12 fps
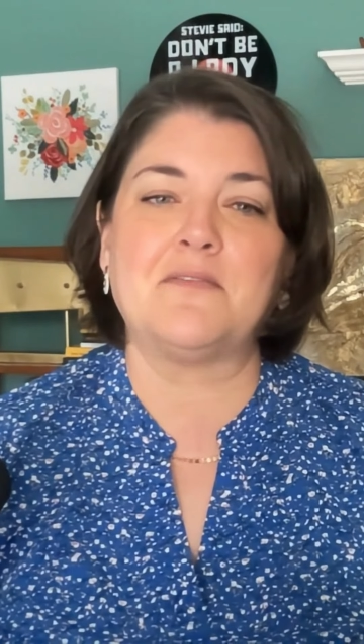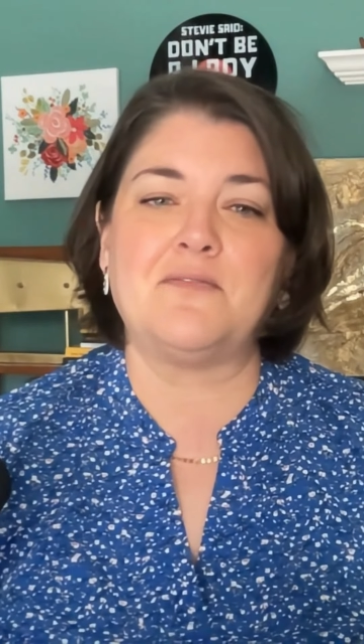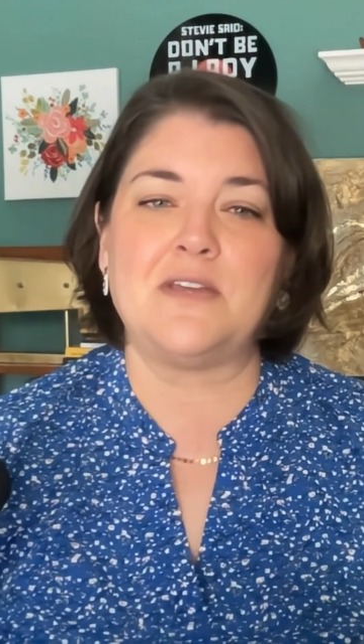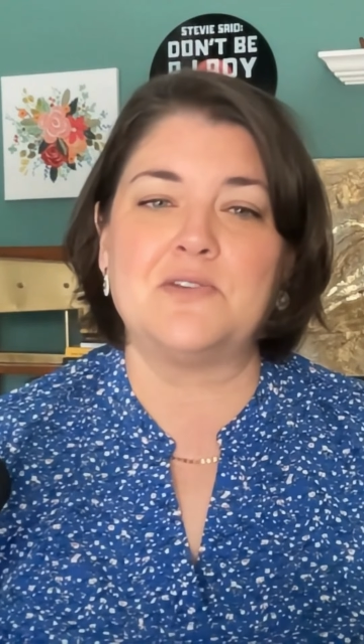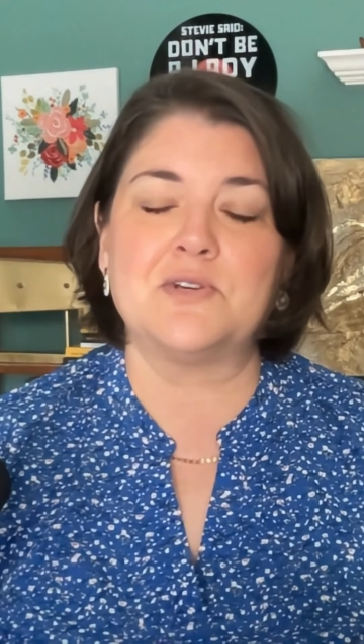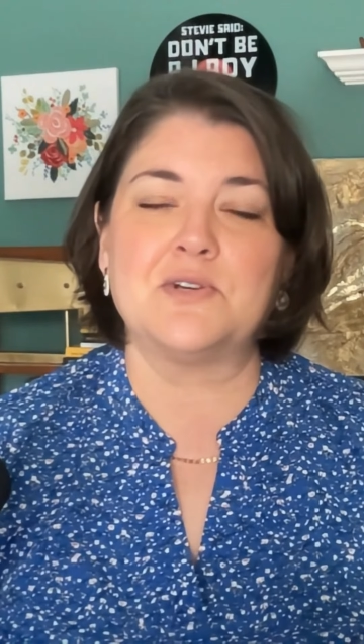
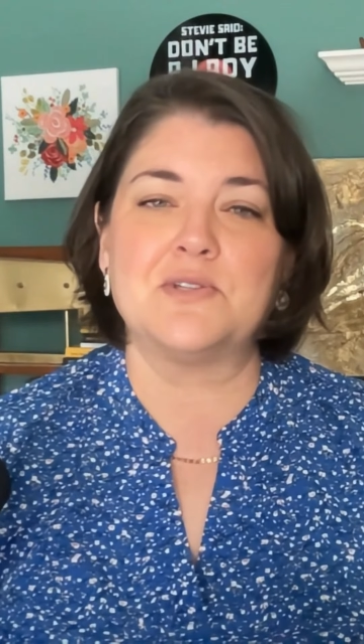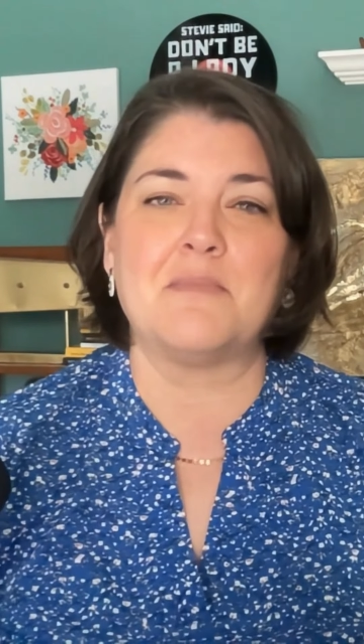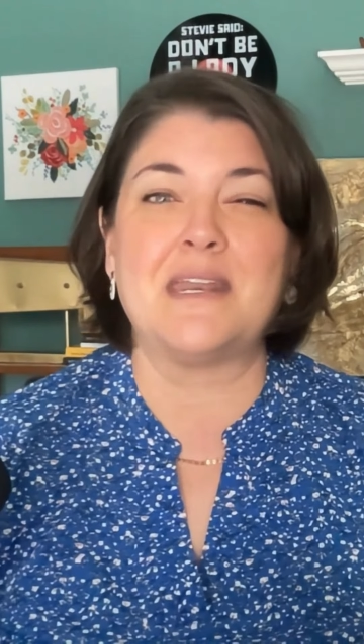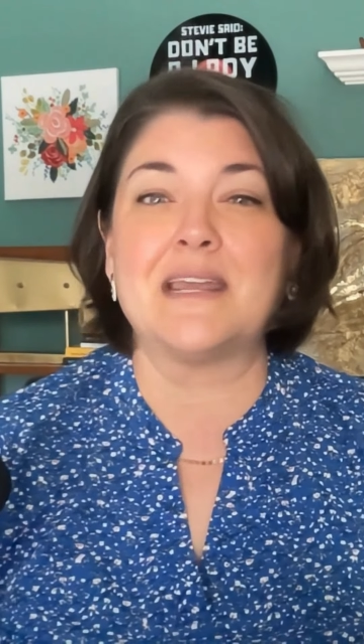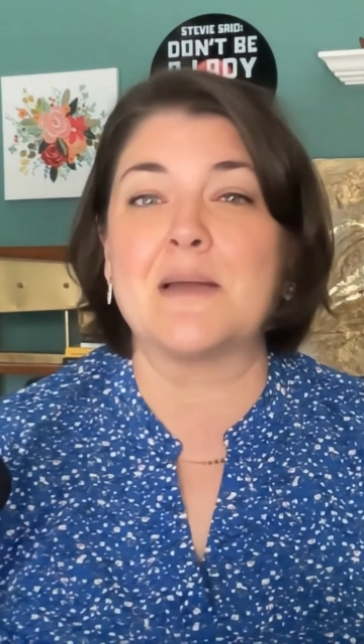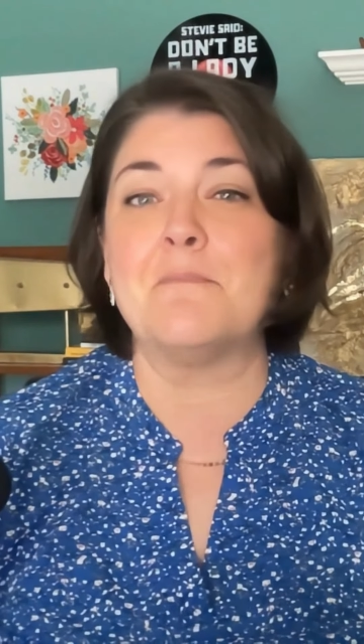features
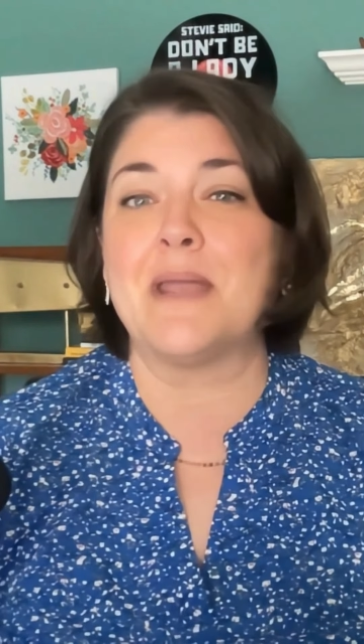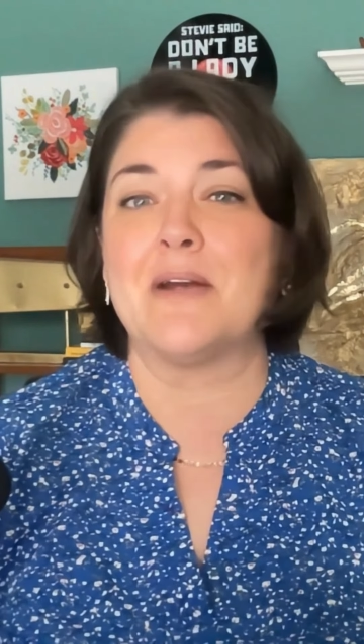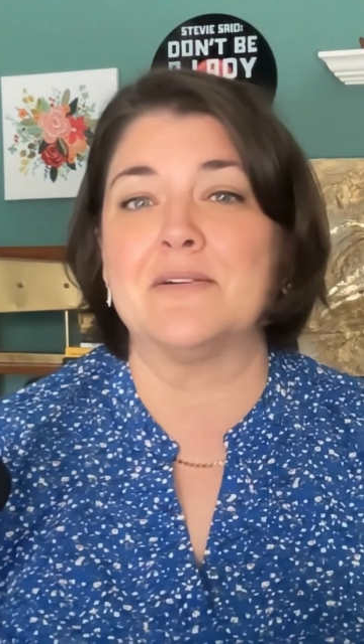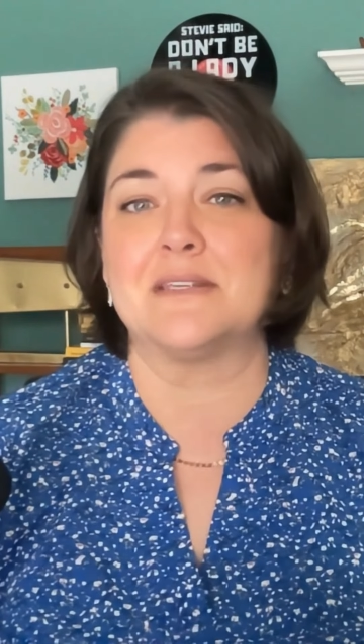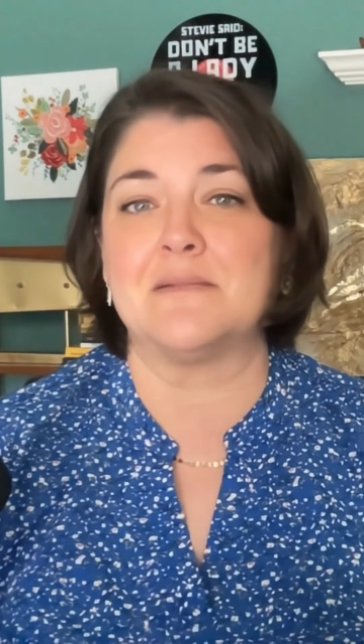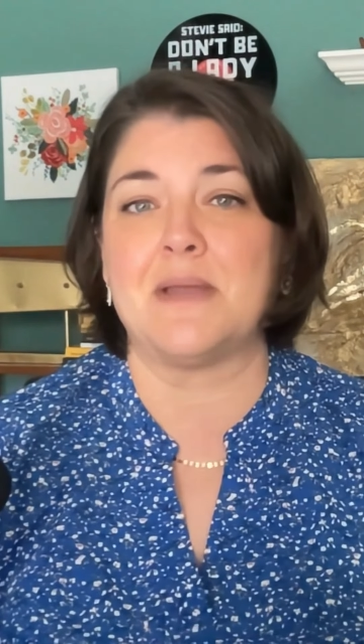in a
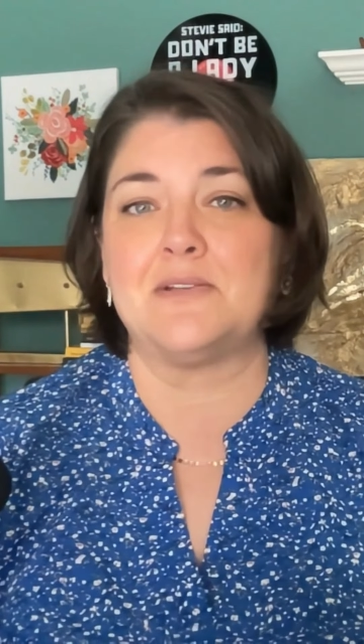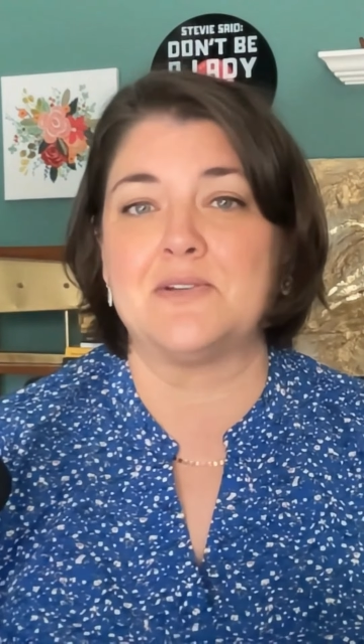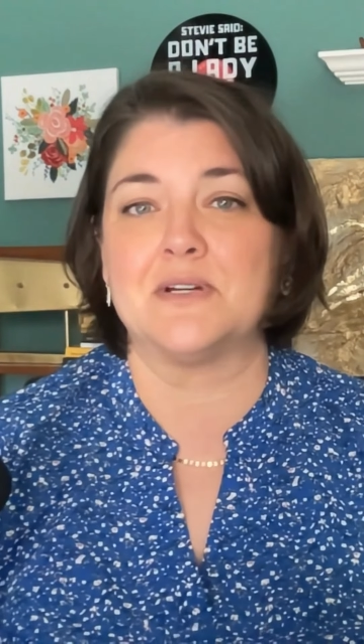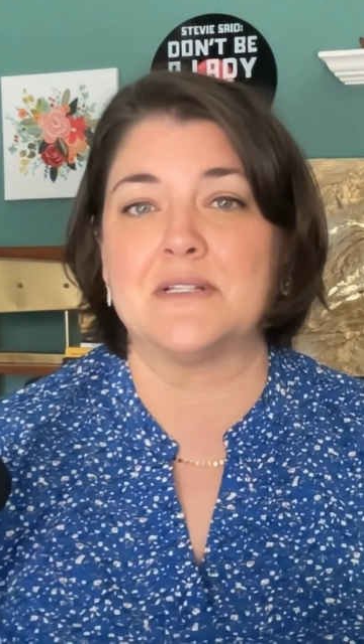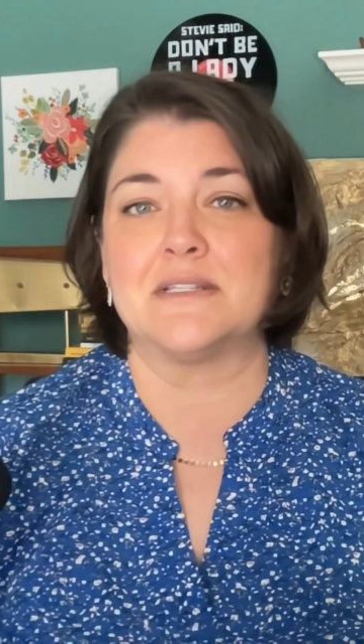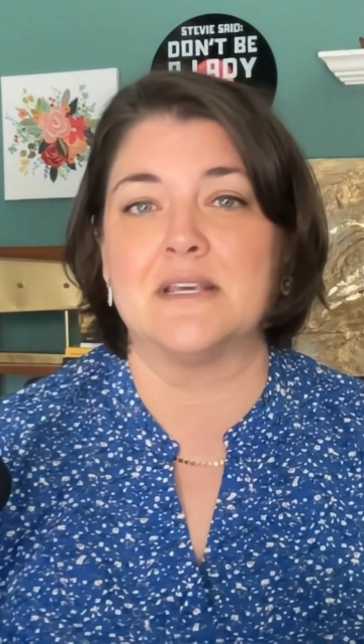comparison
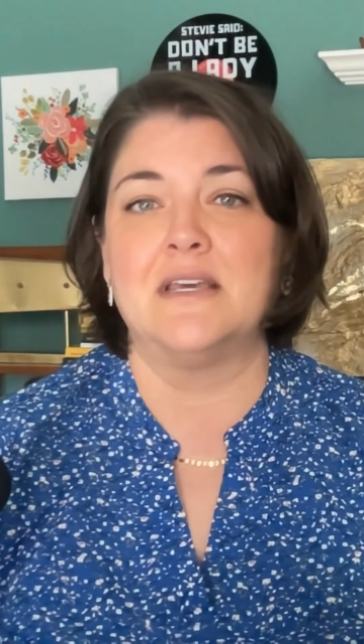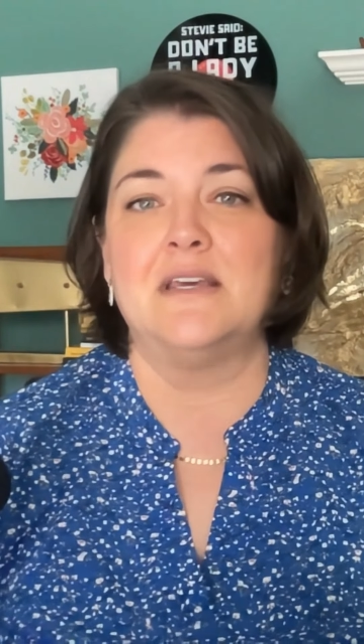matrix.